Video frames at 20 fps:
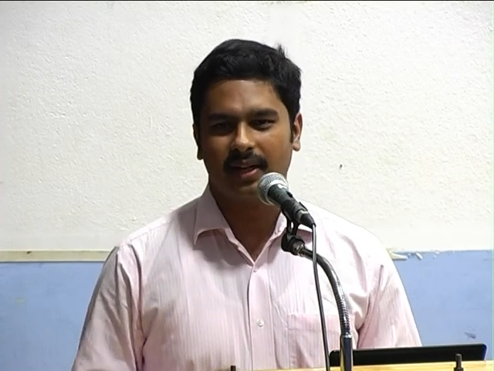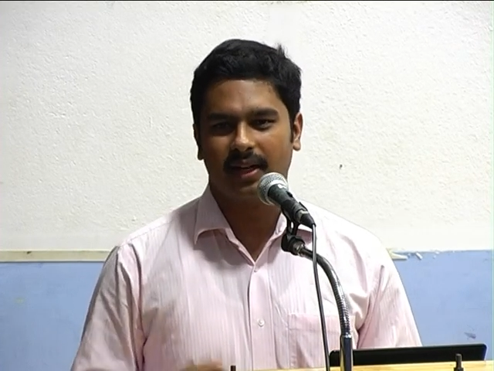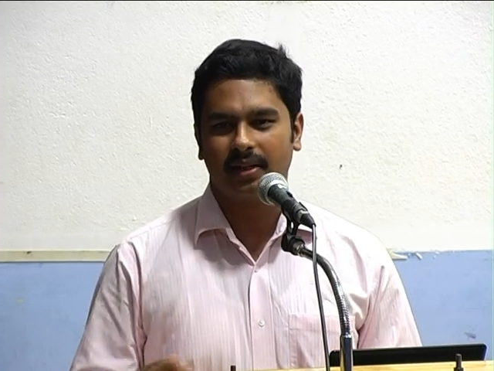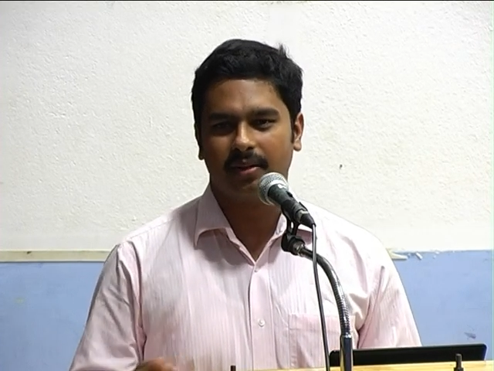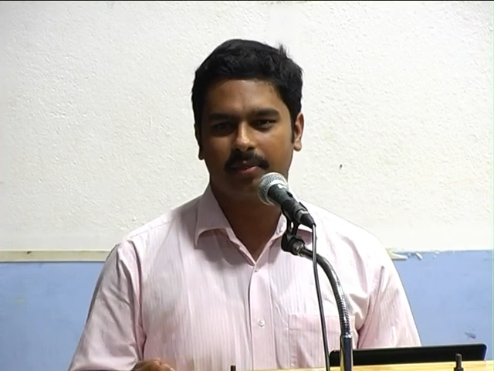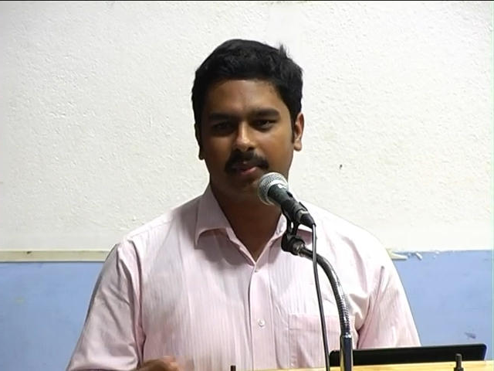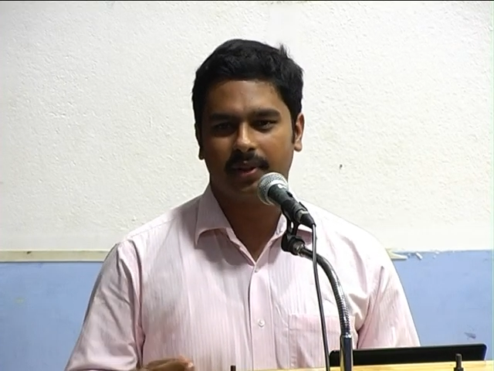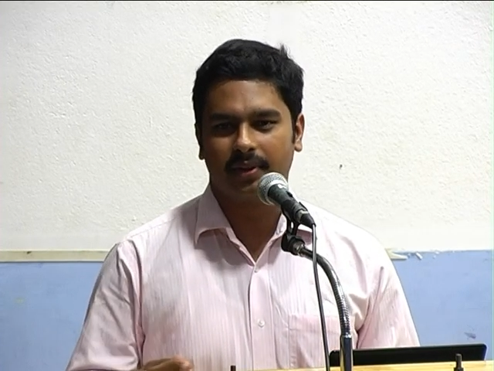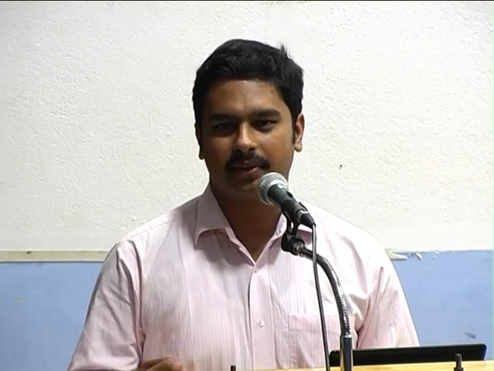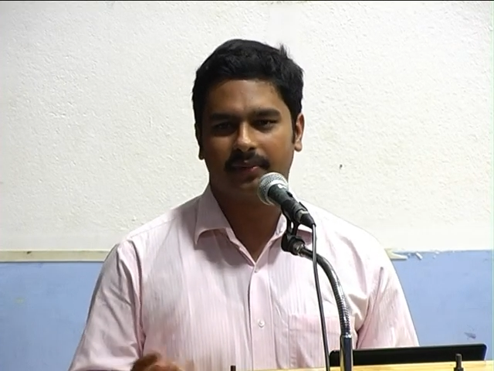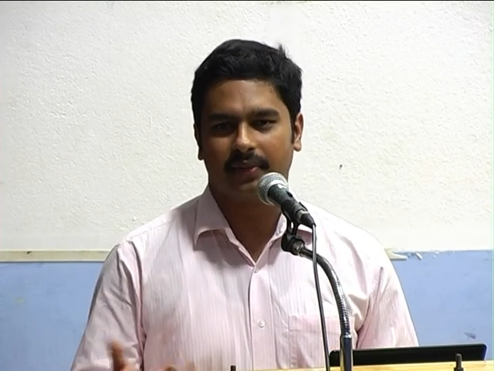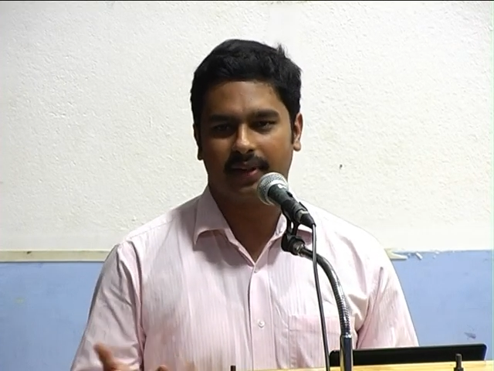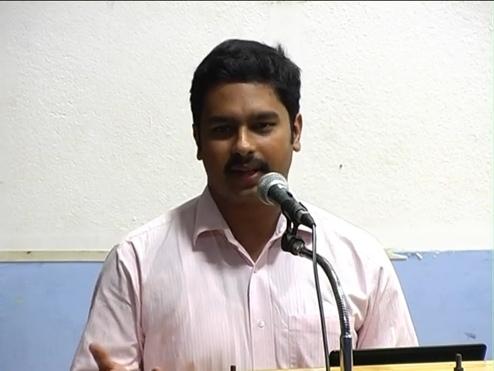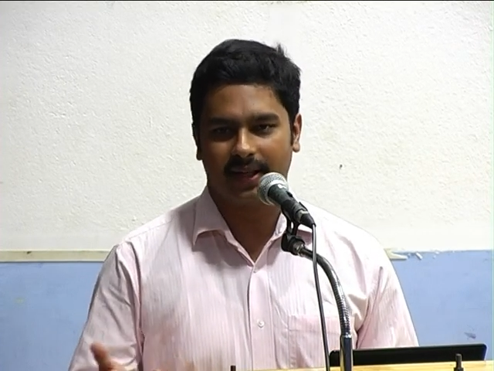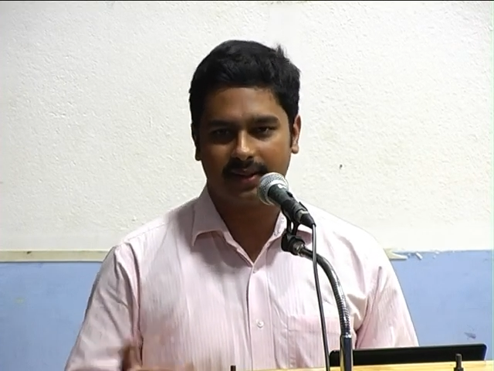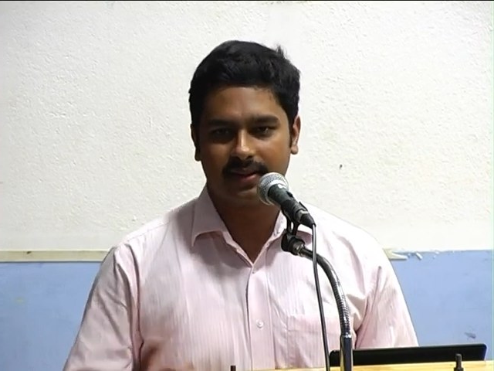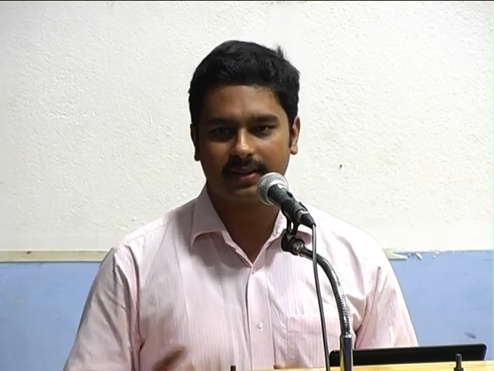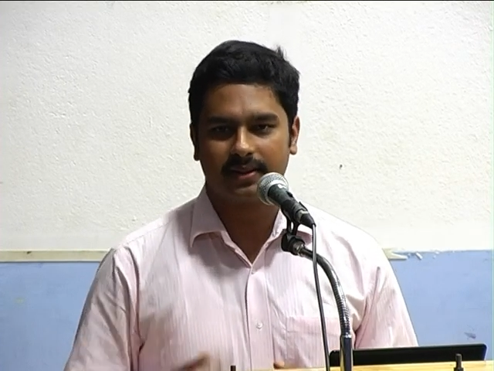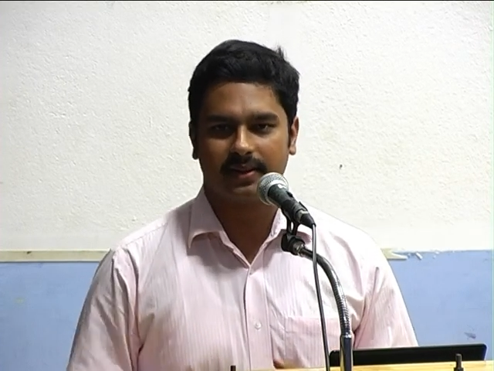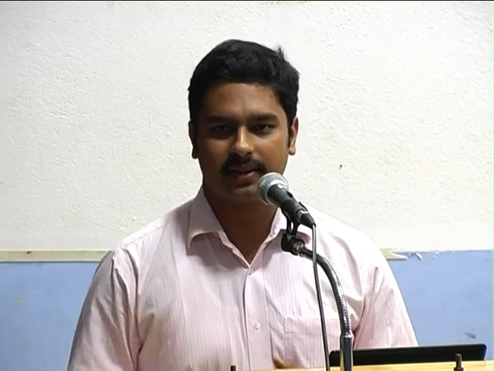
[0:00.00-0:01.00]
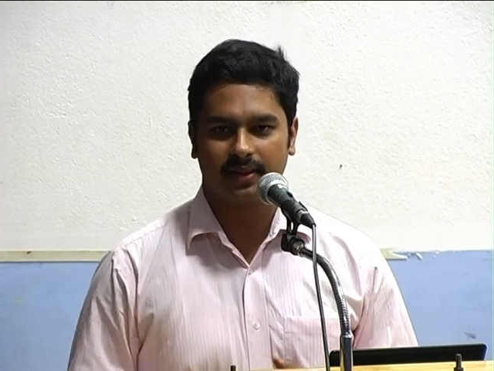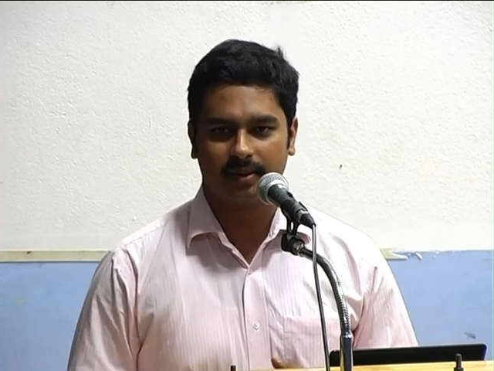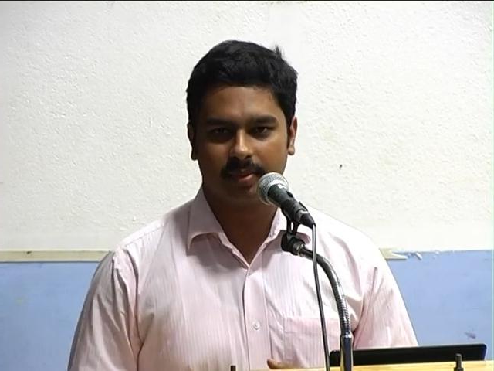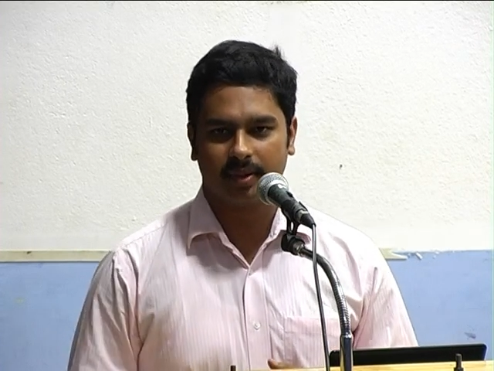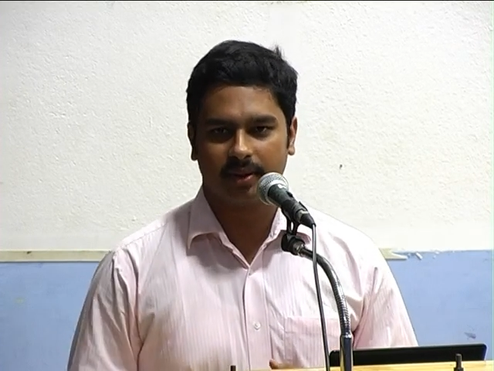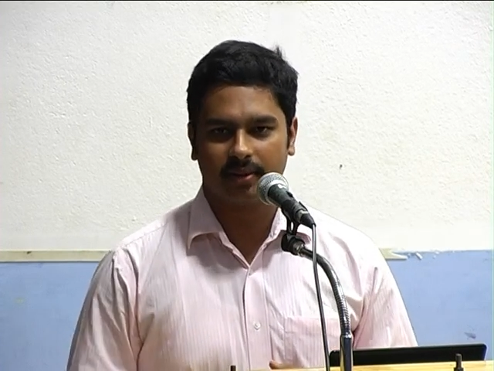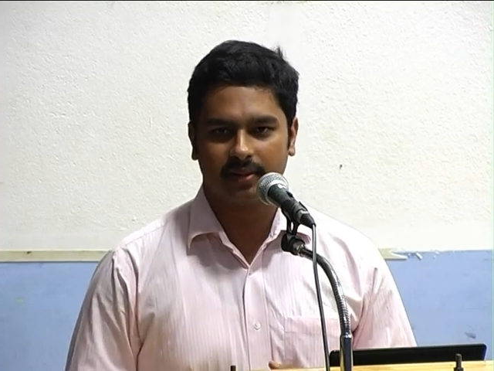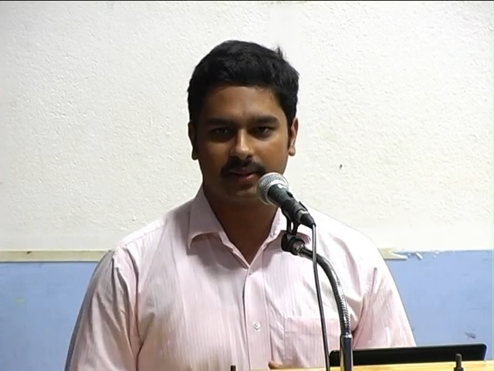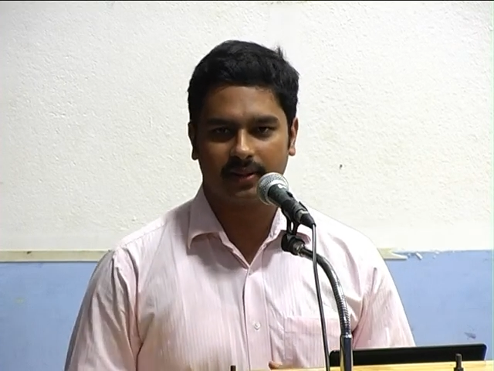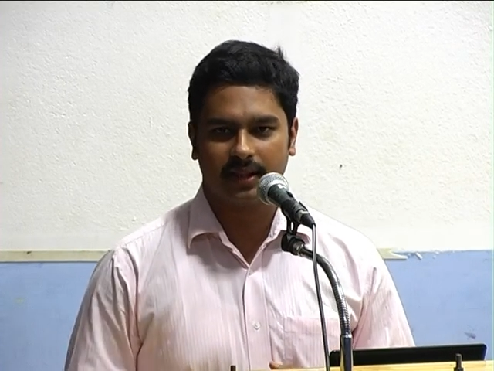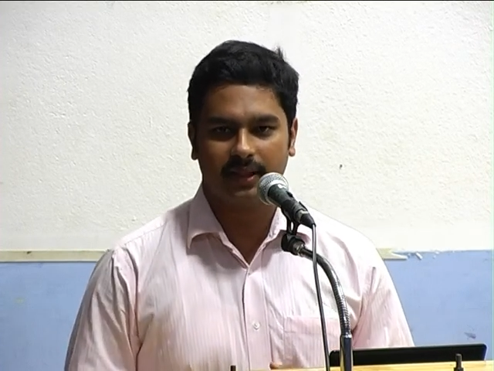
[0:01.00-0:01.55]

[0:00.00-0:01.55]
add a bit of finance in it because